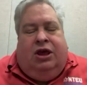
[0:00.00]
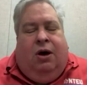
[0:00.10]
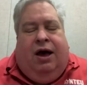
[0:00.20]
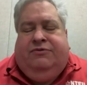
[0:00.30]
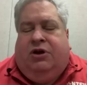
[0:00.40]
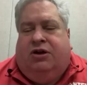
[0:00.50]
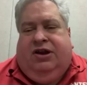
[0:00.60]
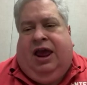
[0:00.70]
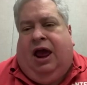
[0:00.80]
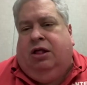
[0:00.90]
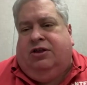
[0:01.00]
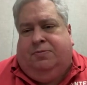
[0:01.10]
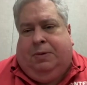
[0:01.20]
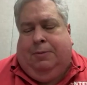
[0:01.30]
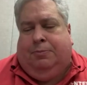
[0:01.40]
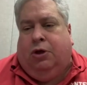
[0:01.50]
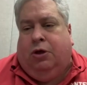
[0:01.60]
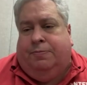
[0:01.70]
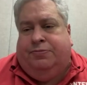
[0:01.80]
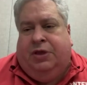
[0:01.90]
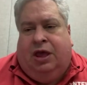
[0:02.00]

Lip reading: I've talked to countless people